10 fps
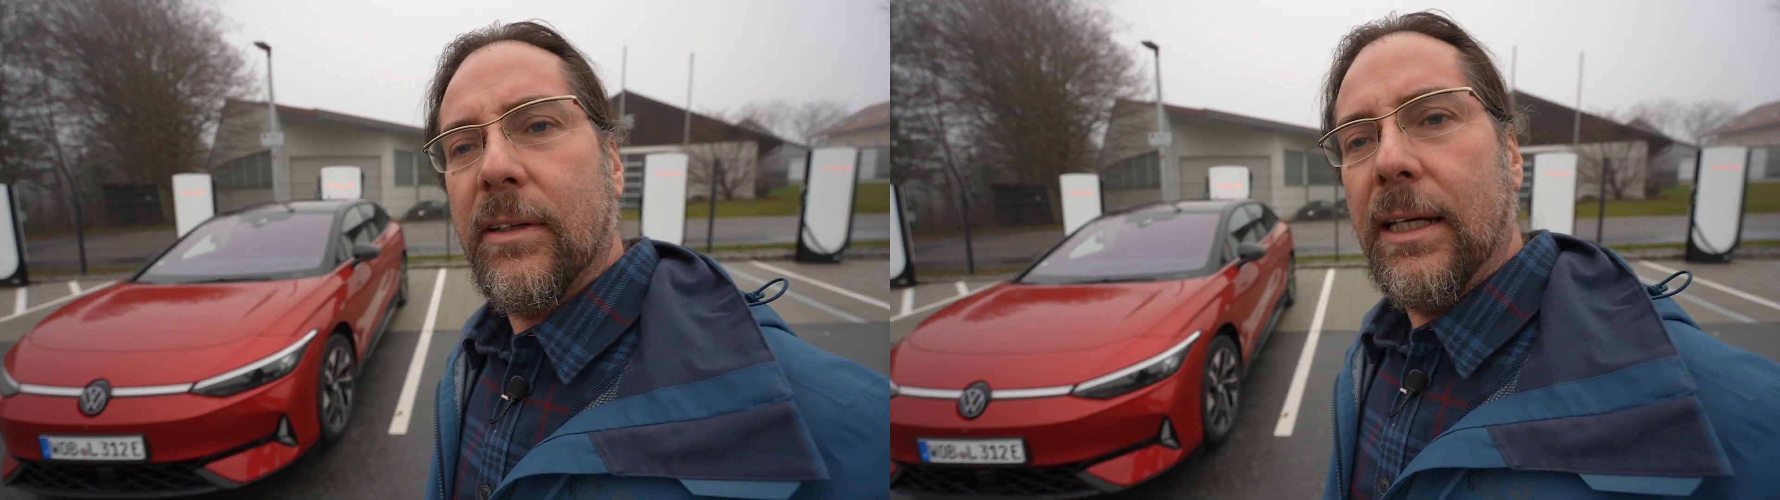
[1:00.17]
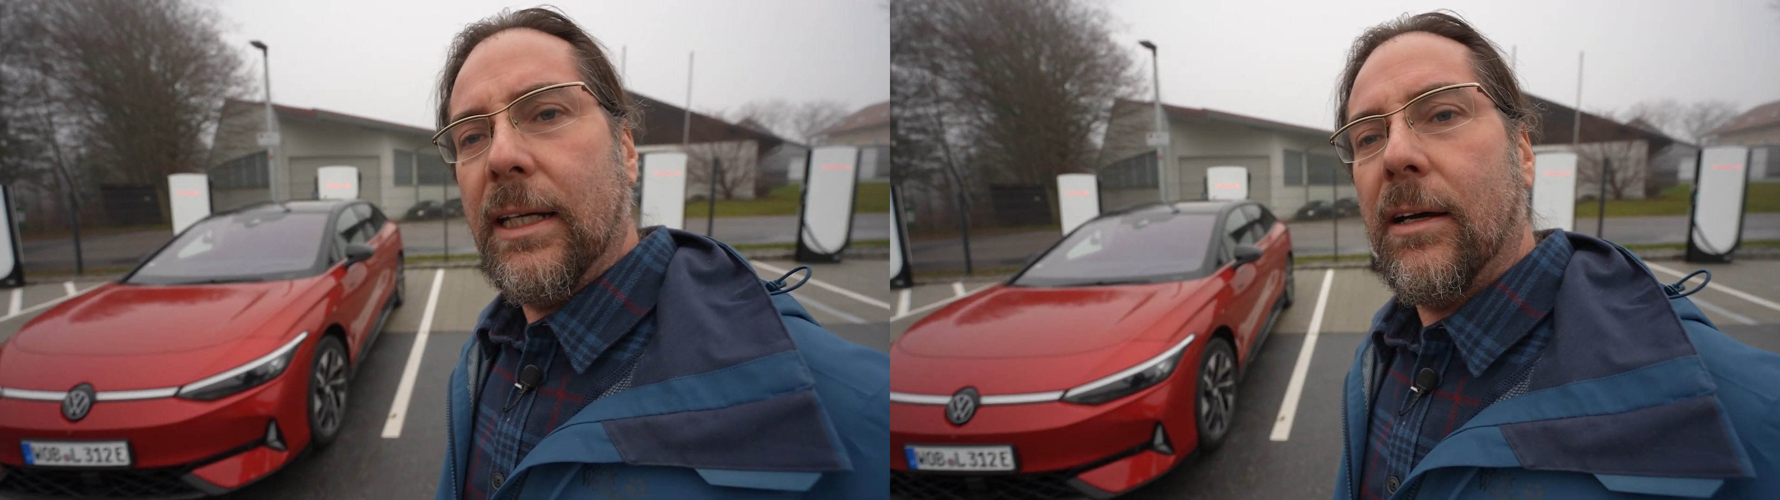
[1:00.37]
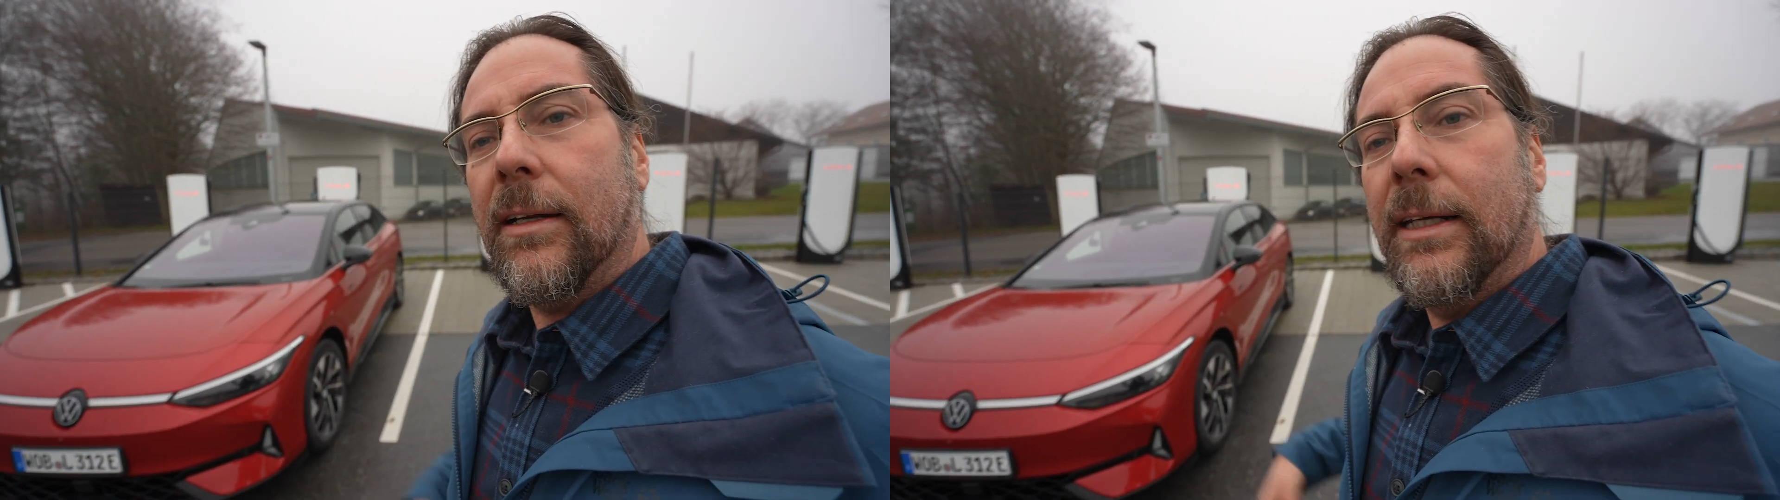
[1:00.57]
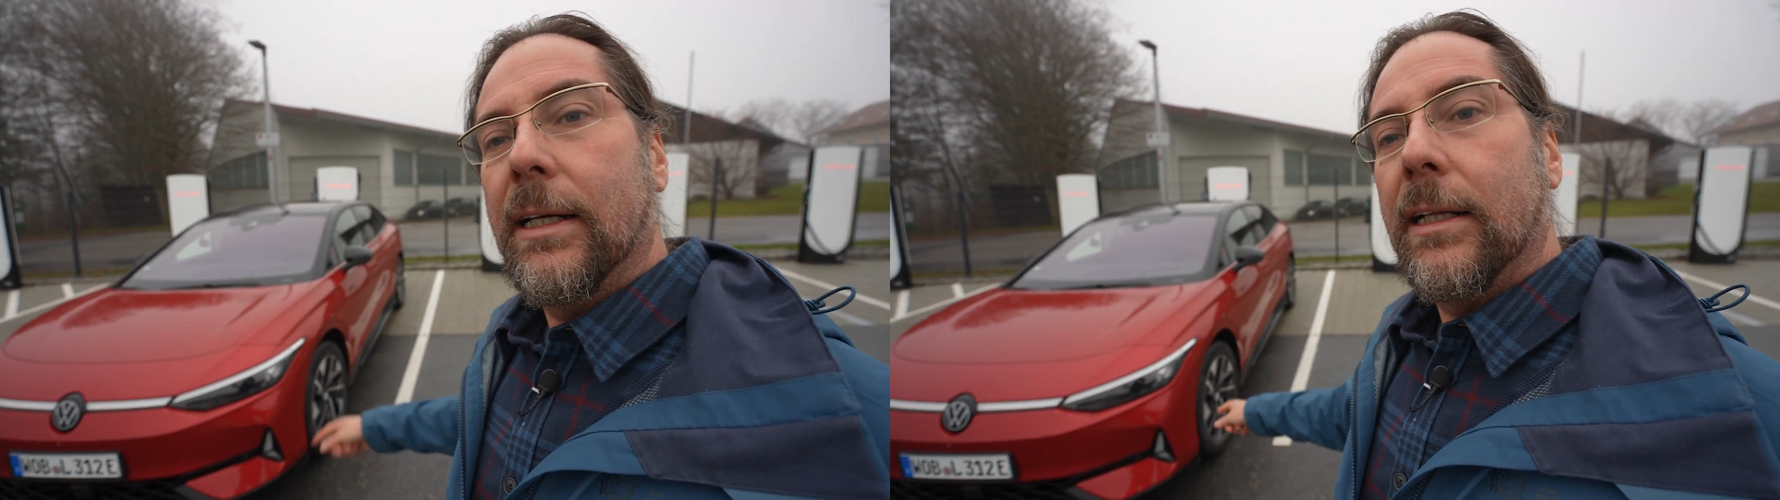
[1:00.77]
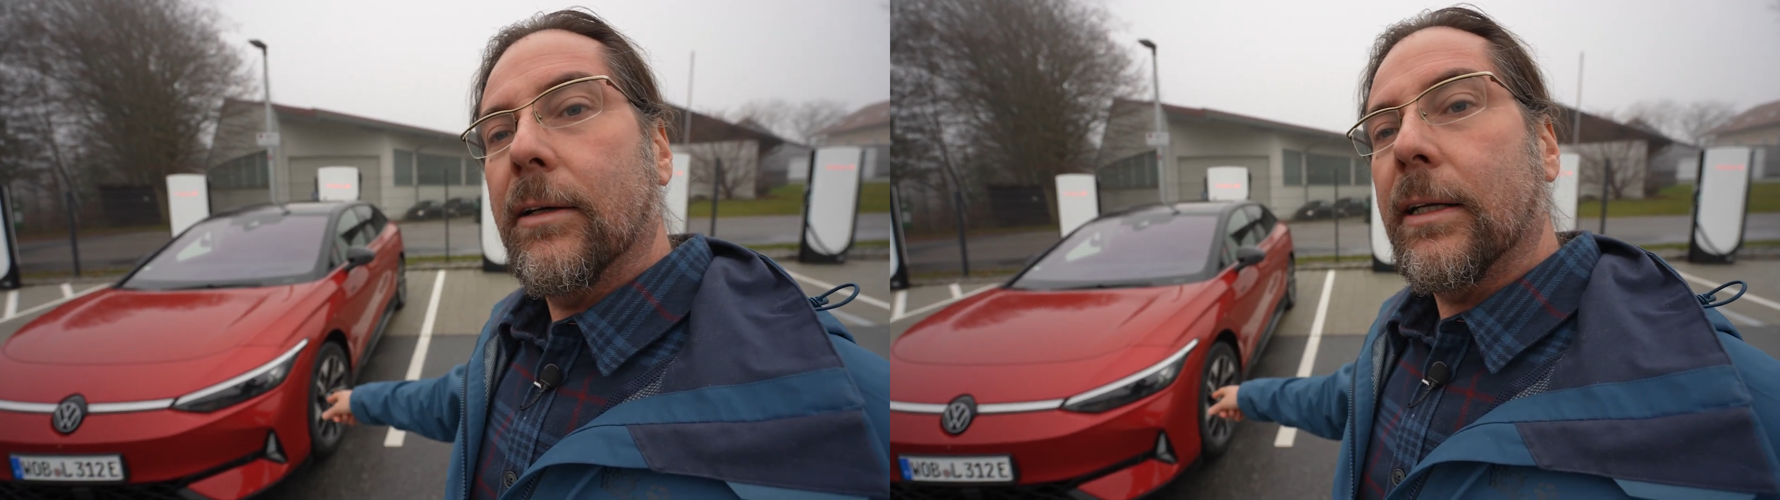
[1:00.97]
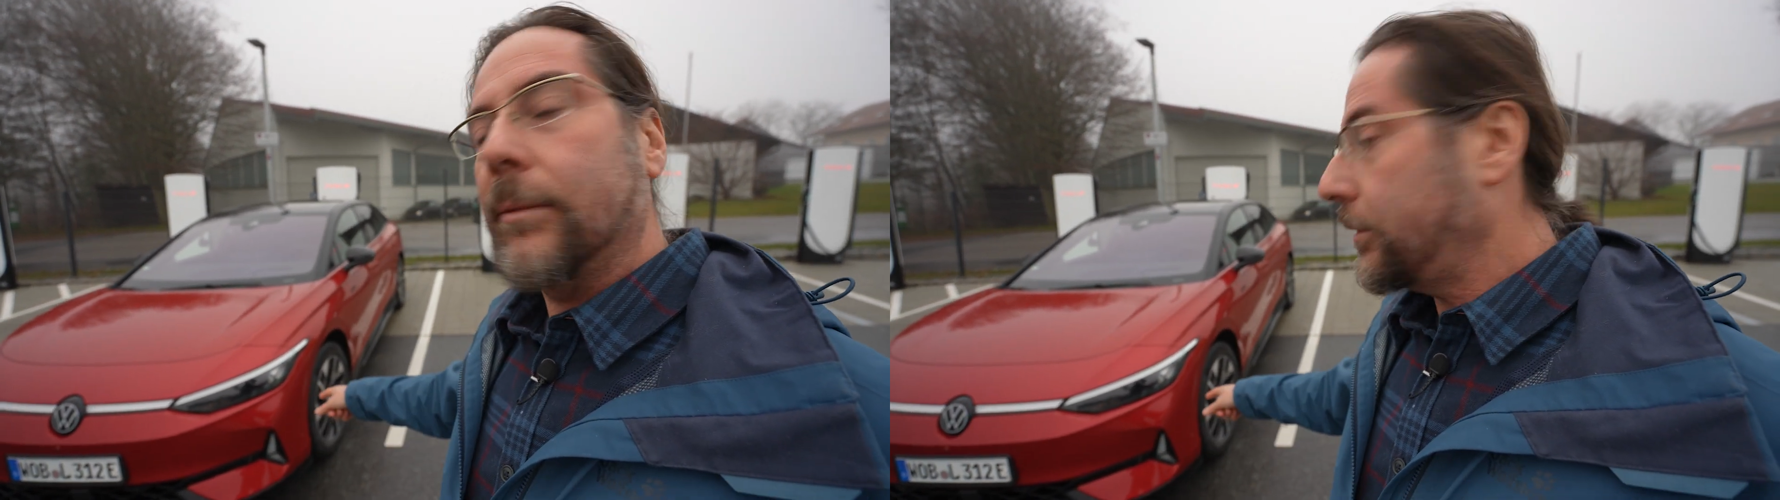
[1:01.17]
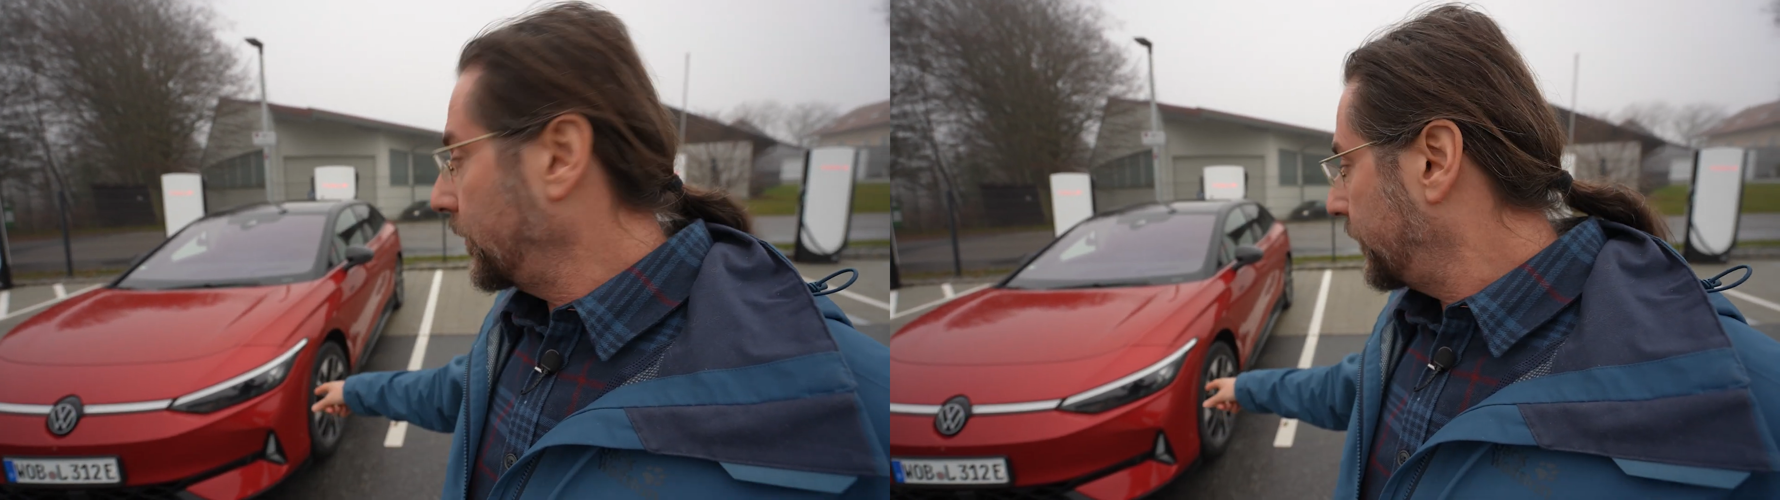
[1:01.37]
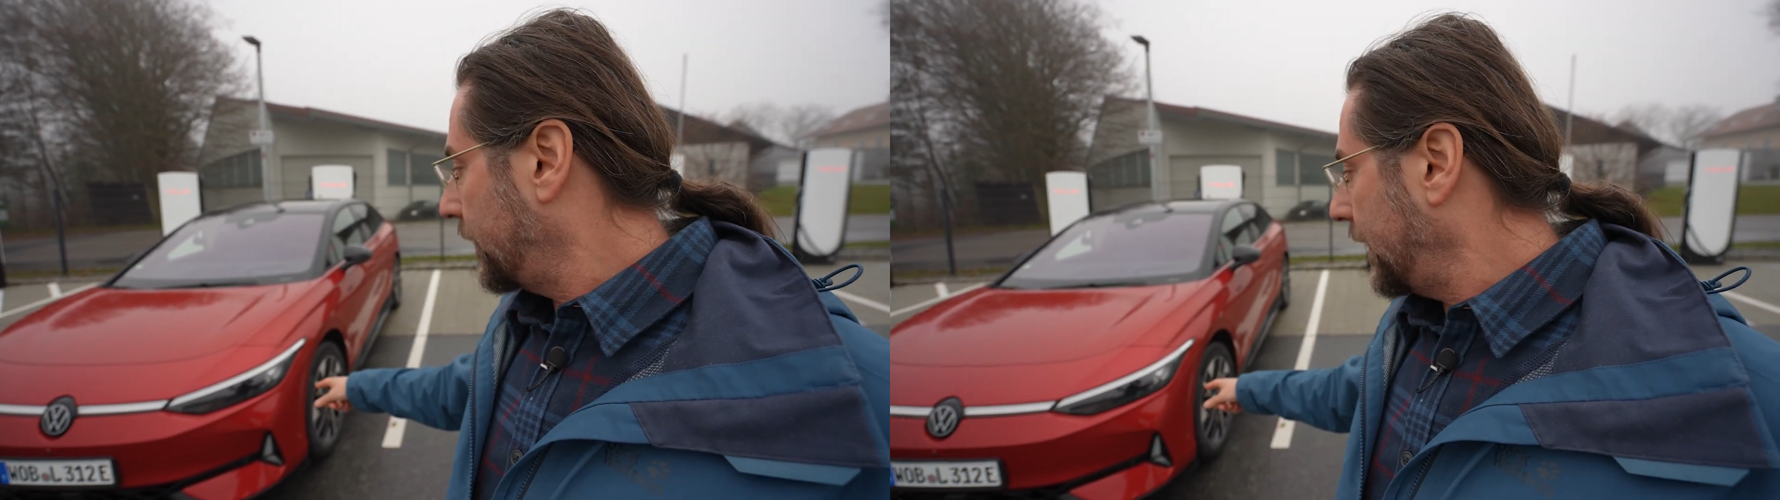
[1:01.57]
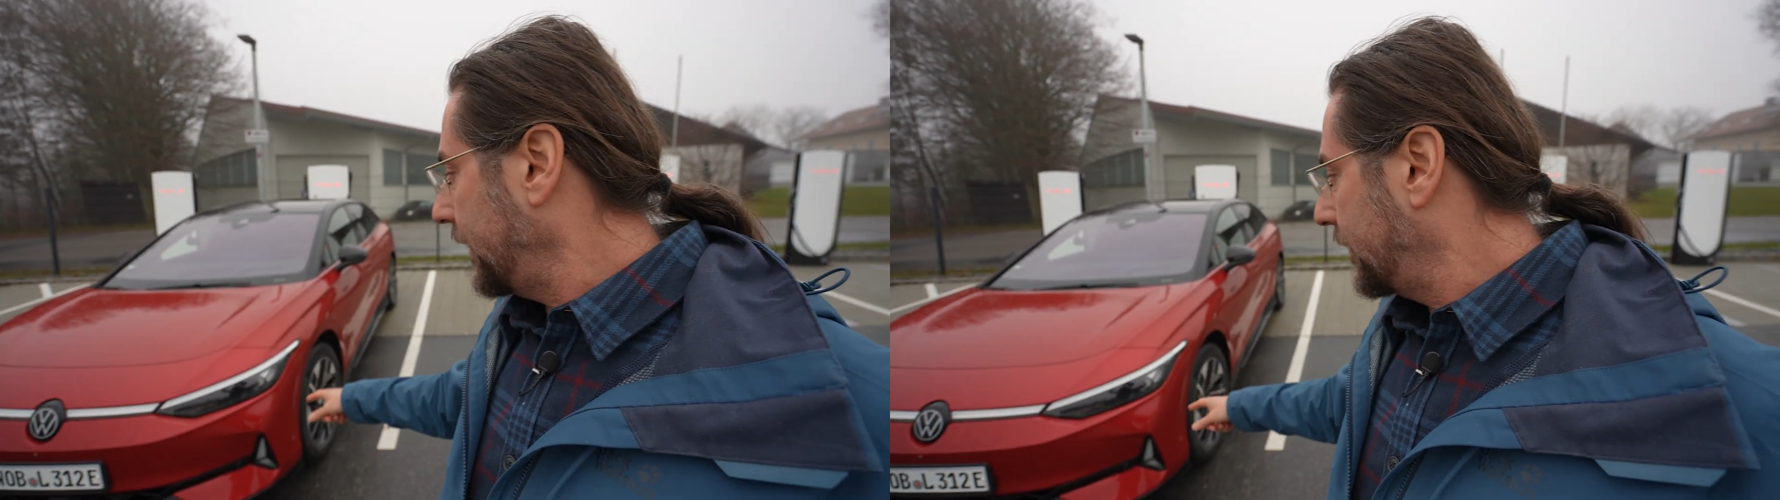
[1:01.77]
to heat on. Look at the beautiful light.